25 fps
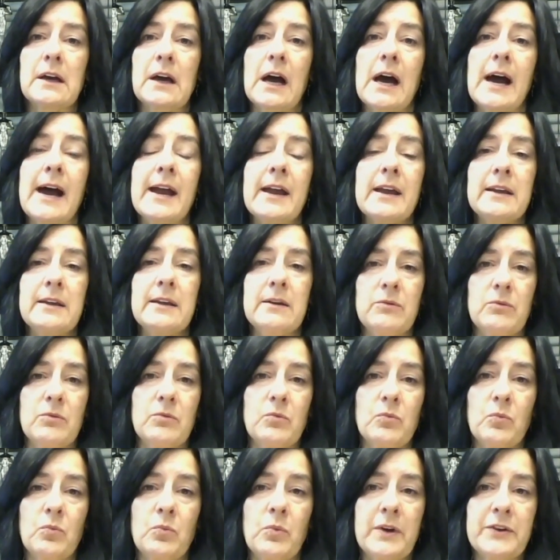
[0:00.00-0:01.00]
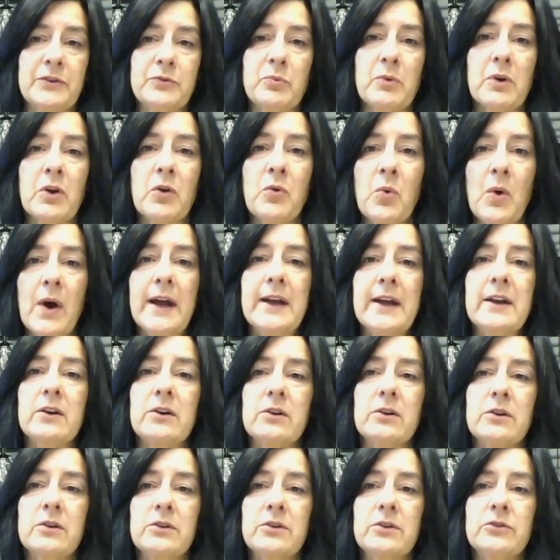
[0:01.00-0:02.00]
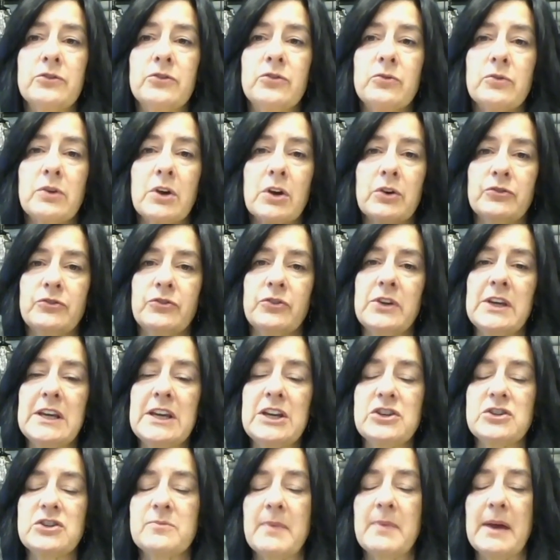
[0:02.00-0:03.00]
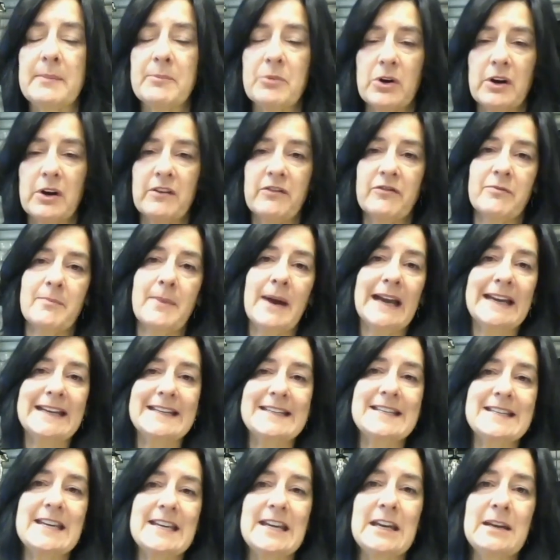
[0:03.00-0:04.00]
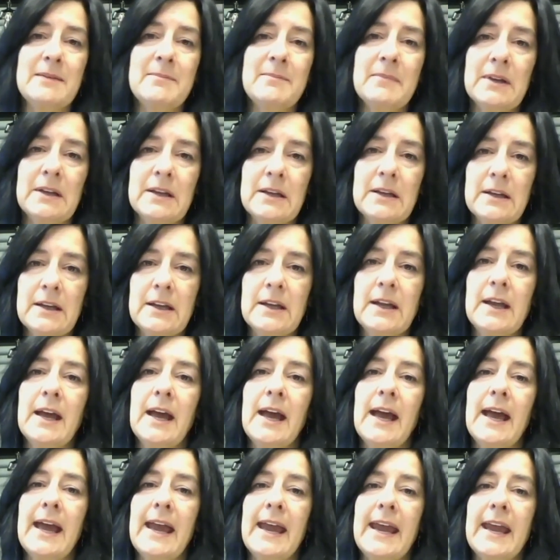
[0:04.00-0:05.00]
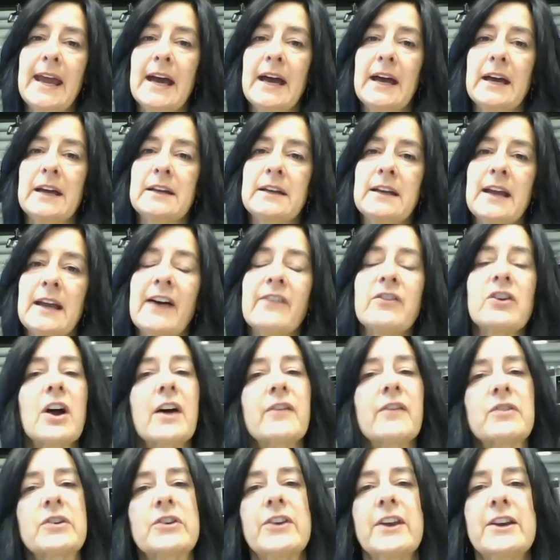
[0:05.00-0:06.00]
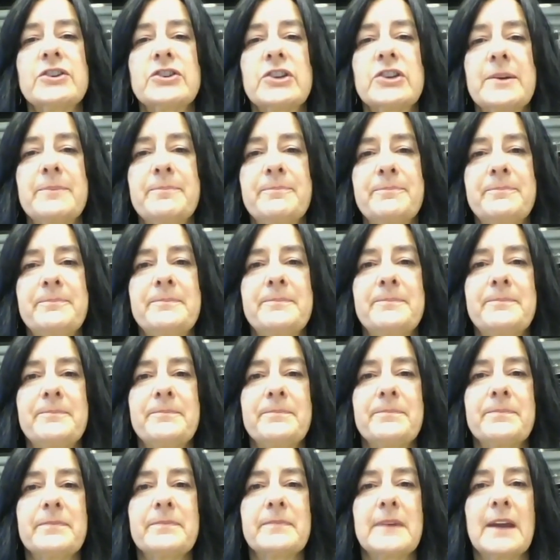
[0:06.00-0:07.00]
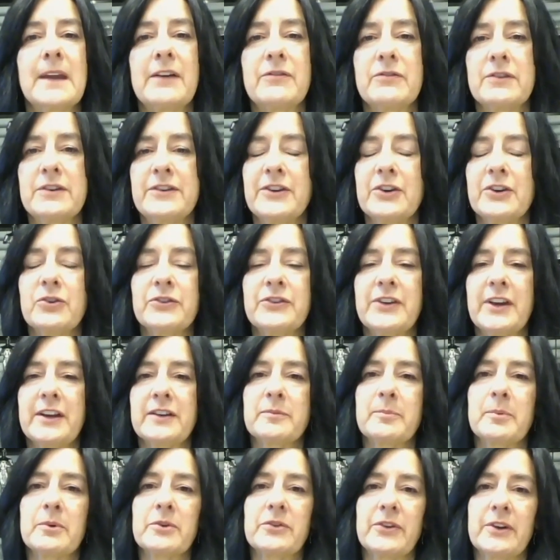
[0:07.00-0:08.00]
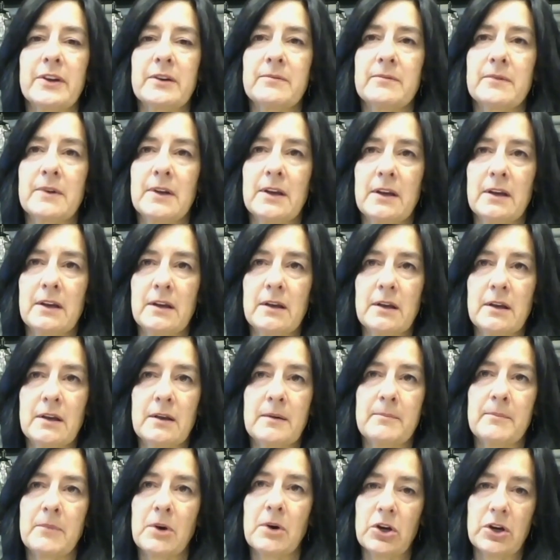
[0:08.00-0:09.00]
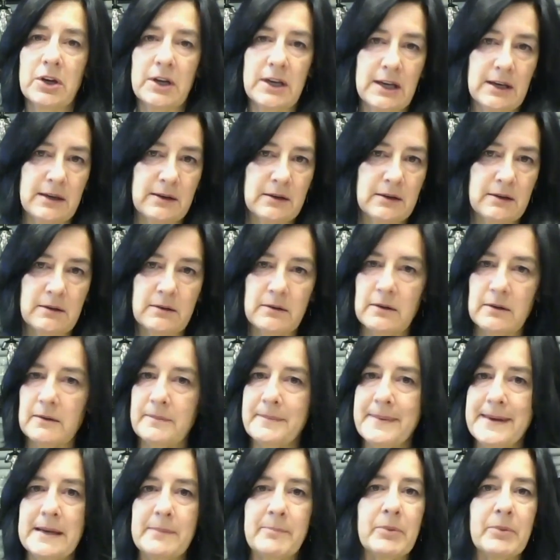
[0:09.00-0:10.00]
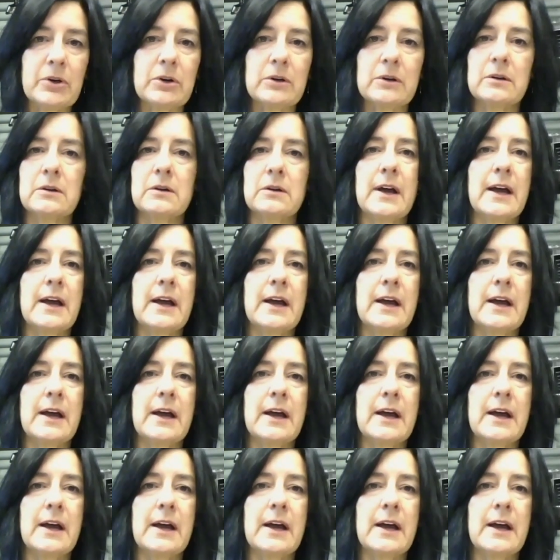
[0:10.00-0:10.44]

I was required to go to each member of my team and have a conversation. Every single salesperson, marketing people.